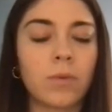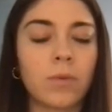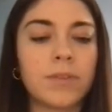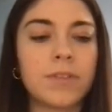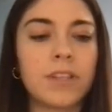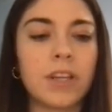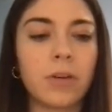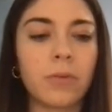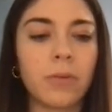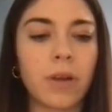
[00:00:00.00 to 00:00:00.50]

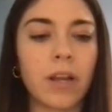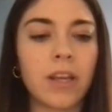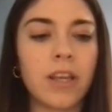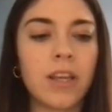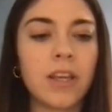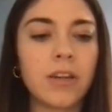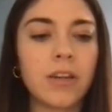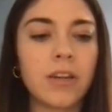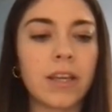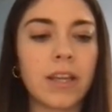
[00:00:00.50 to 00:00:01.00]
Once you're ready,
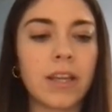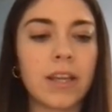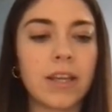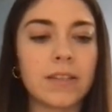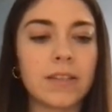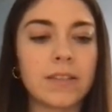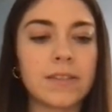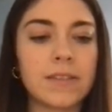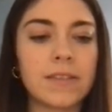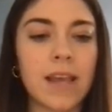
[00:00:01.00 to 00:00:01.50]
you're going to
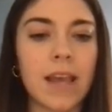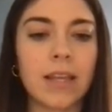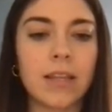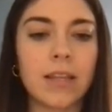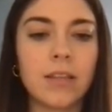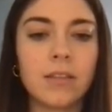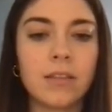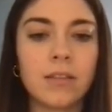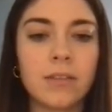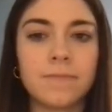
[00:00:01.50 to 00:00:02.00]
hit
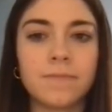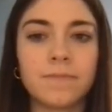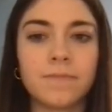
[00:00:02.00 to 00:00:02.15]
send.